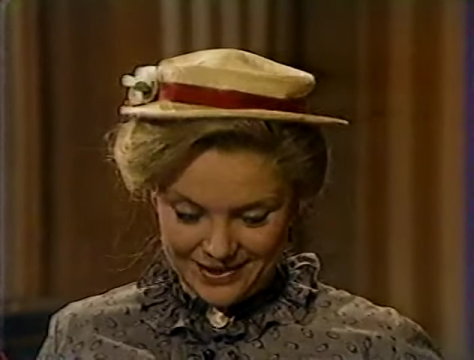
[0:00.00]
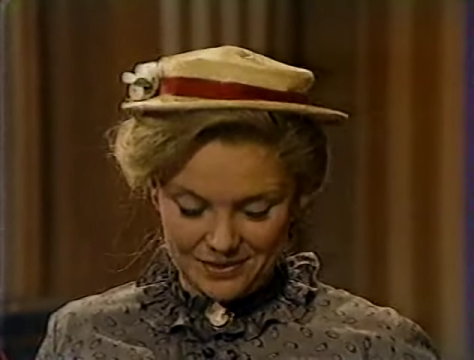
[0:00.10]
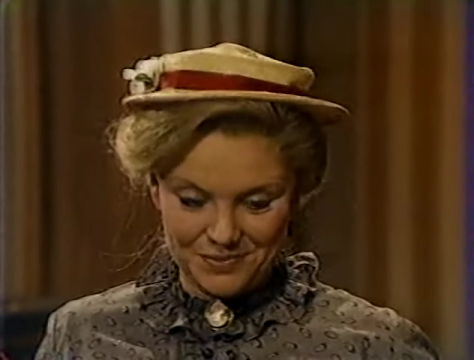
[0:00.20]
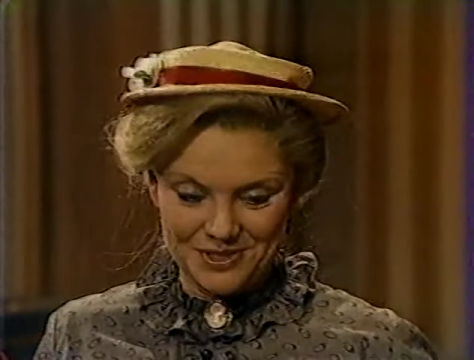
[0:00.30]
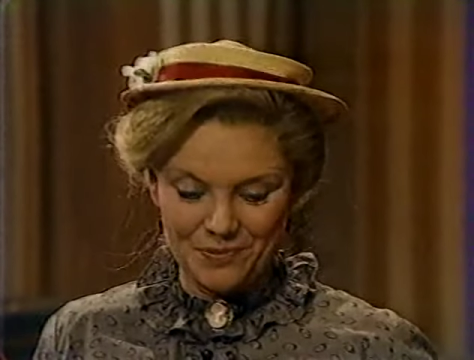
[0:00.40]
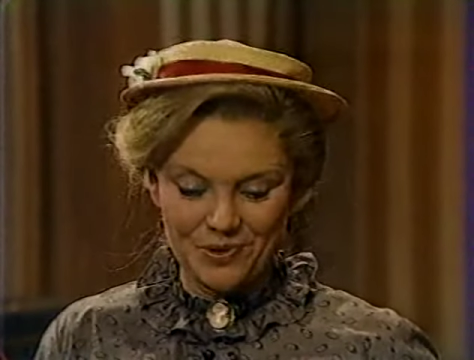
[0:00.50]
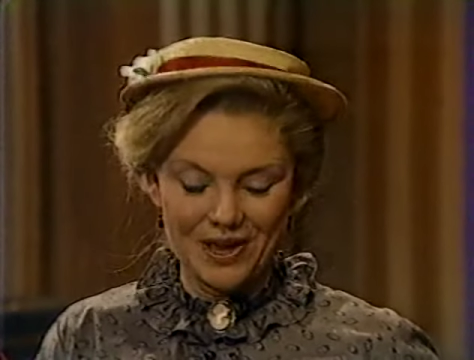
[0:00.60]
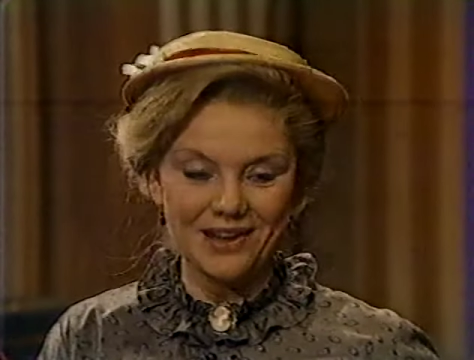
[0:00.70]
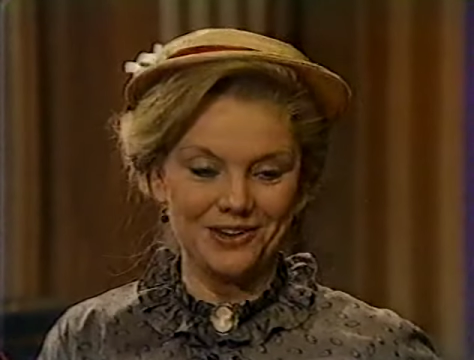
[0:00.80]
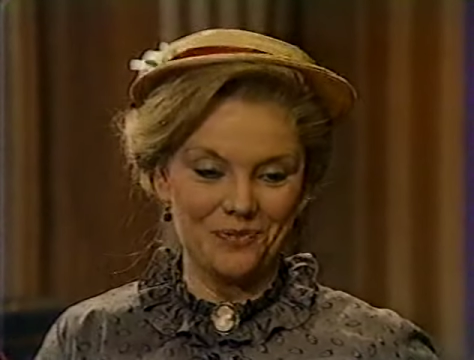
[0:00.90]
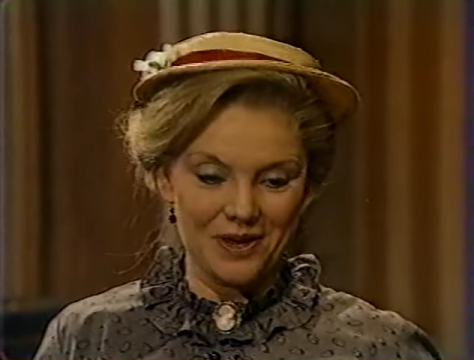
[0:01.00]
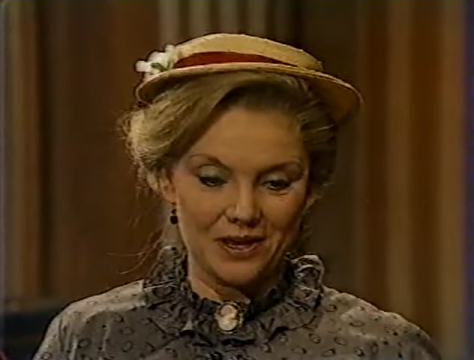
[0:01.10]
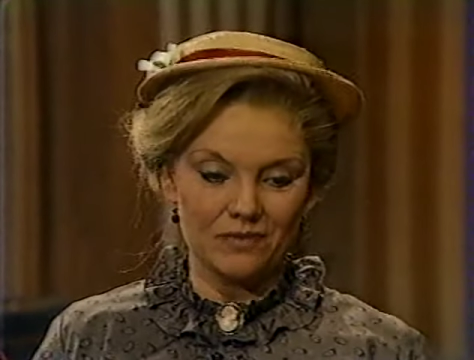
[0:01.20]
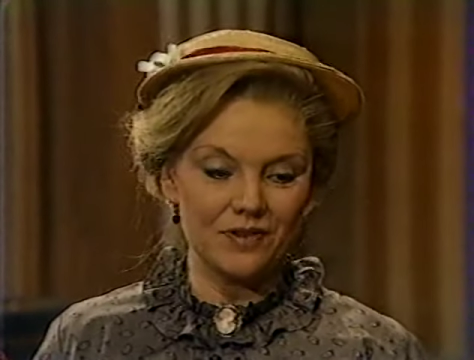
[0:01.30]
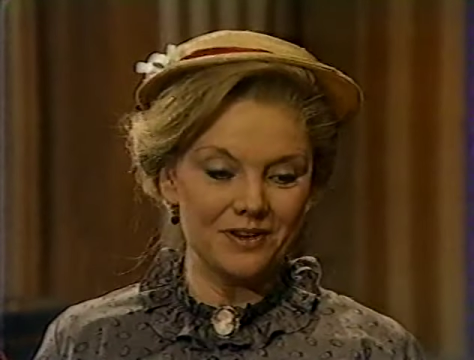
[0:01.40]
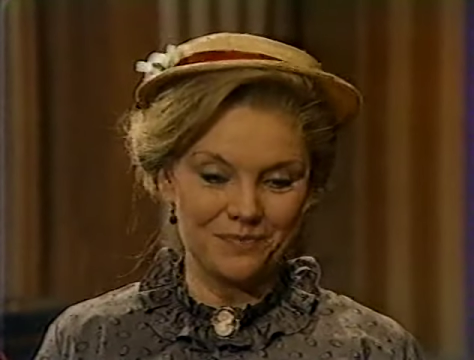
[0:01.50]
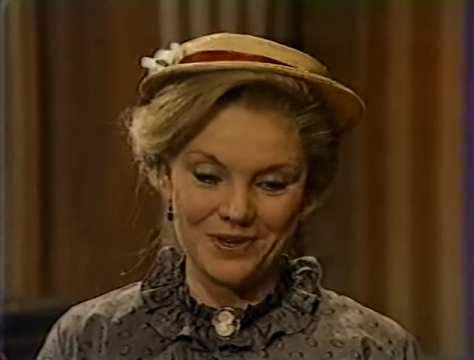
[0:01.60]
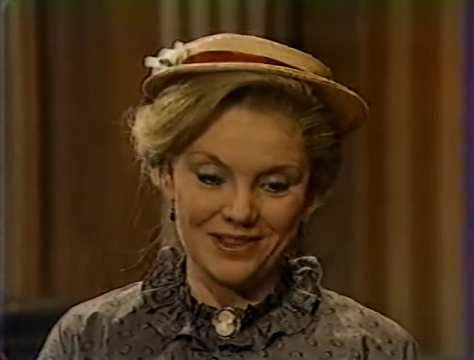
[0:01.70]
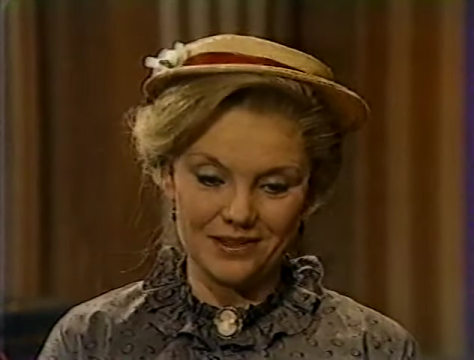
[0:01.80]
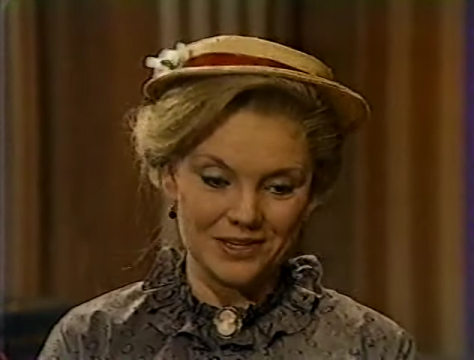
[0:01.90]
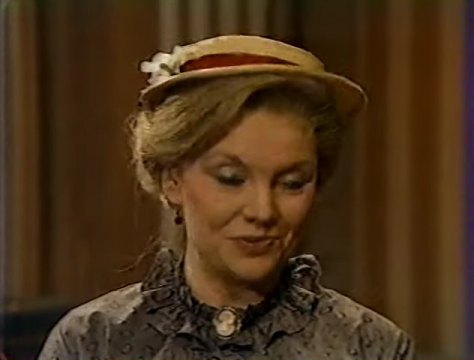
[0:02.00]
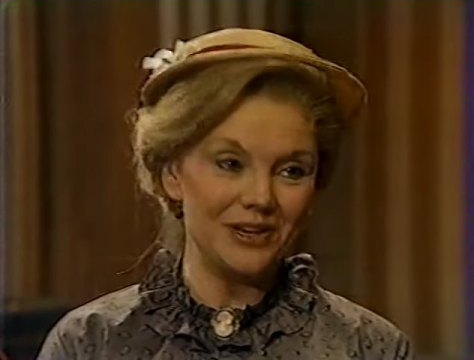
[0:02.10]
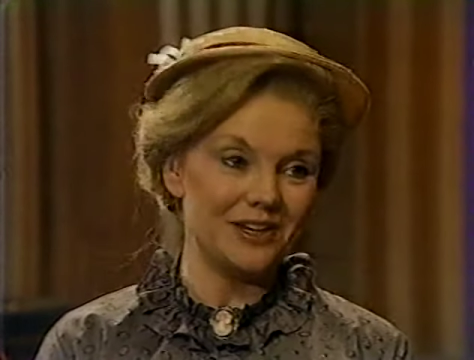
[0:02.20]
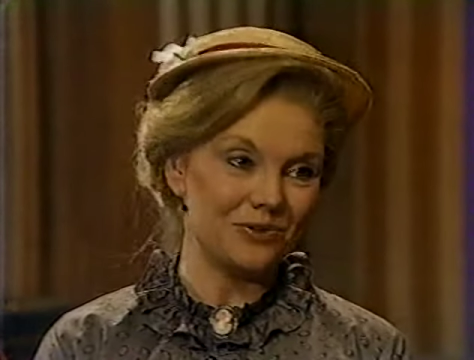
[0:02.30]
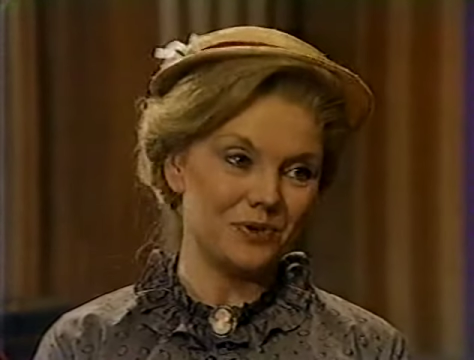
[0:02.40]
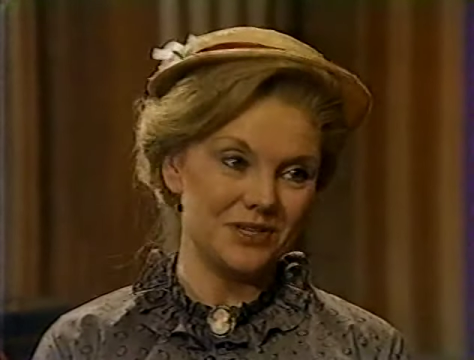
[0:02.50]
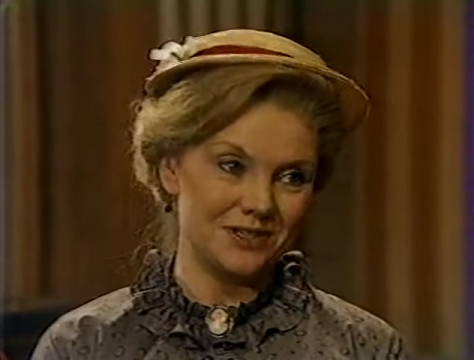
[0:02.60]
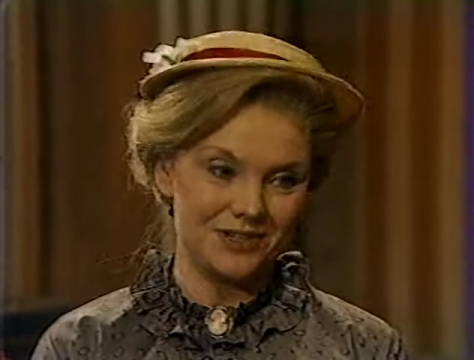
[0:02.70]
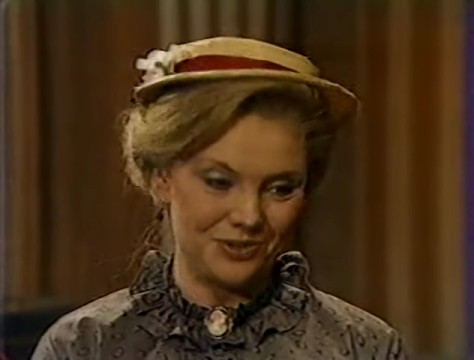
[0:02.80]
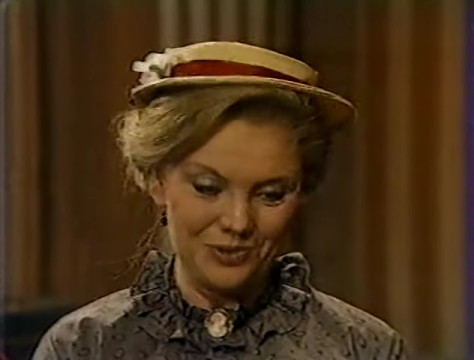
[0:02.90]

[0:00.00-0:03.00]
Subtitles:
Mr. Buchanan, you're making fun of me. That there's really no reason to do